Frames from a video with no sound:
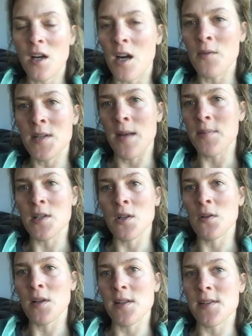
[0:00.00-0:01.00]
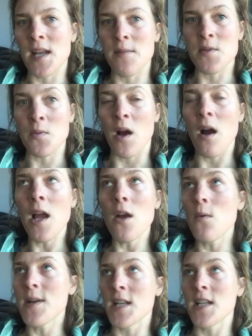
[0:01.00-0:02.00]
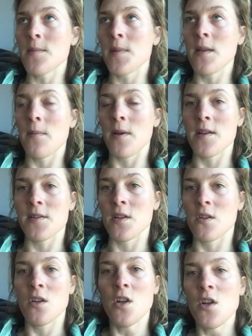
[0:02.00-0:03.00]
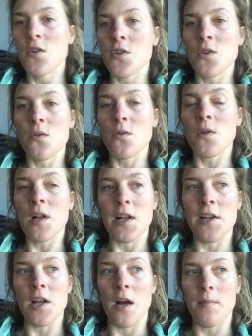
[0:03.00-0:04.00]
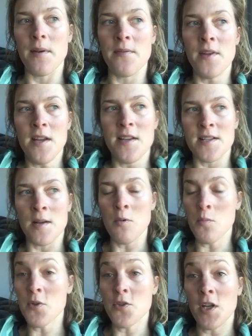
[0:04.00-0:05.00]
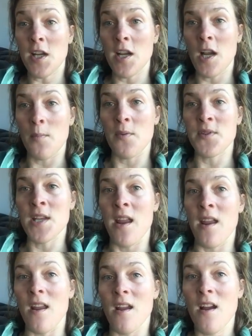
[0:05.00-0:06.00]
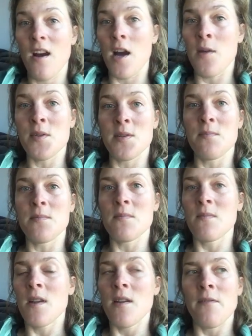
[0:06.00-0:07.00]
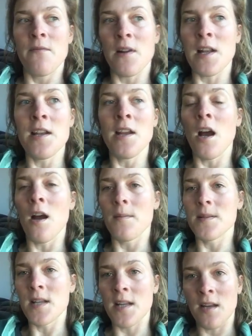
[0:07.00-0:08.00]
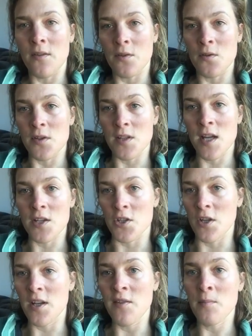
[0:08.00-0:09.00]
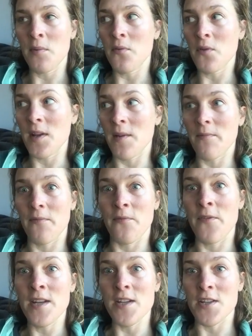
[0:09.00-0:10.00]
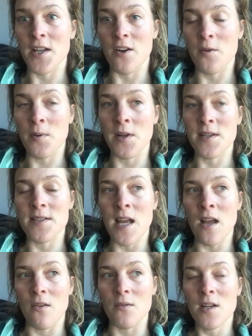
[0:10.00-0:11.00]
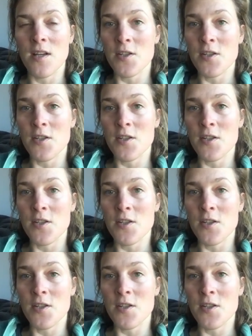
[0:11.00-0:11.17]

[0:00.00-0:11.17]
I was absolutely the same as well. I always had to be the person to clean up. If someone was drinking a cup of tea, I was cleaning it up and taking it through to the kitchen, even before they finished it or put it down,